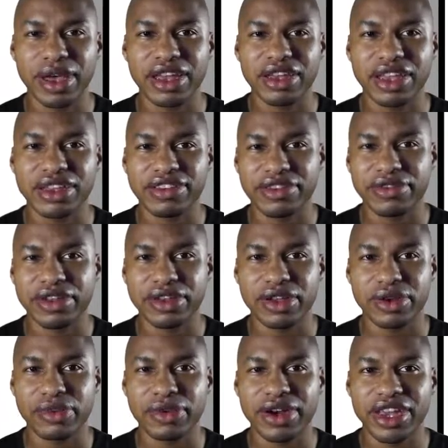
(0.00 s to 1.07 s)
by each of the
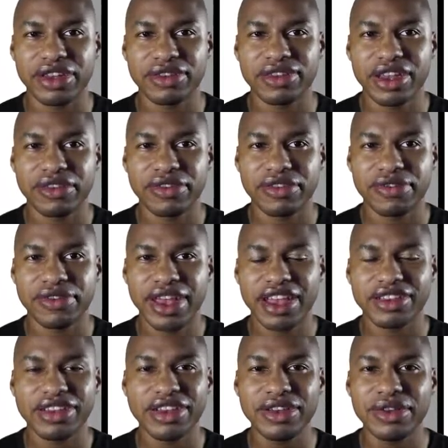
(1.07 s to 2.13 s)
numerators of the
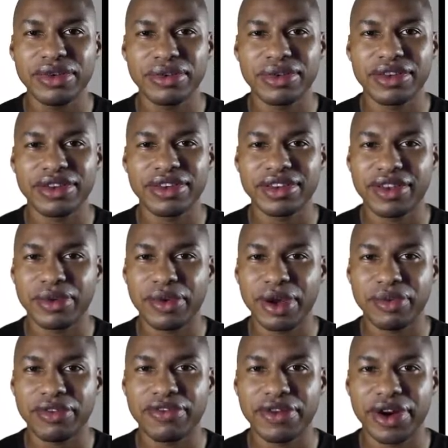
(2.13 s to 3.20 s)
fraction. We
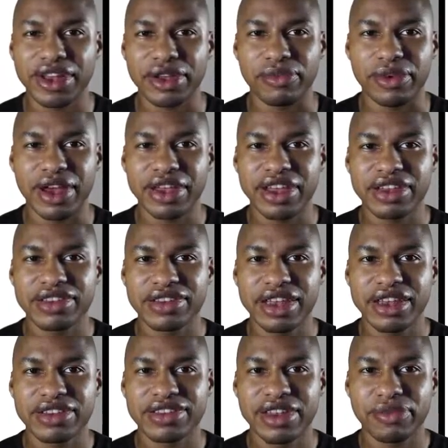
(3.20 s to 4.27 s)
perform the products
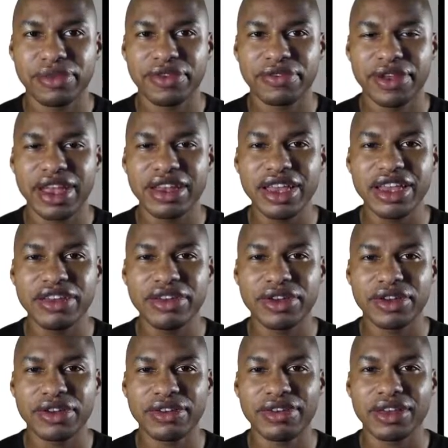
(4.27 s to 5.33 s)
and simplify like
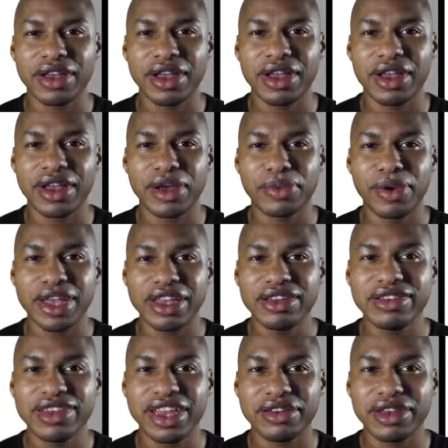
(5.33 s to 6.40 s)
terms. We can
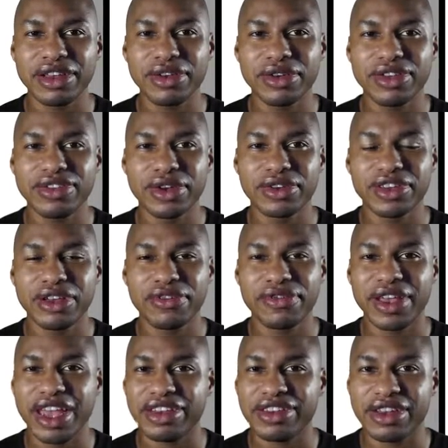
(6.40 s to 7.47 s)
see that the resulting
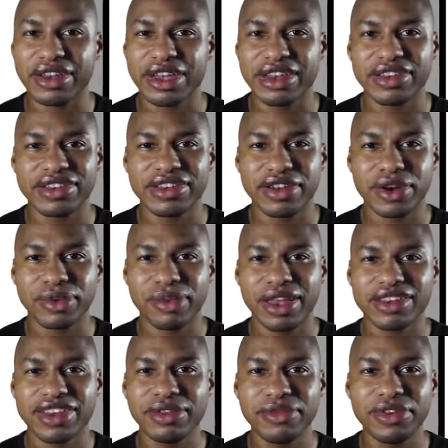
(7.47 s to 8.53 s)
fraction can still be
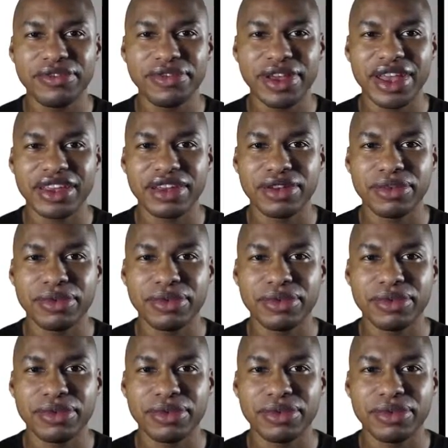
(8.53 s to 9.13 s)
simplified.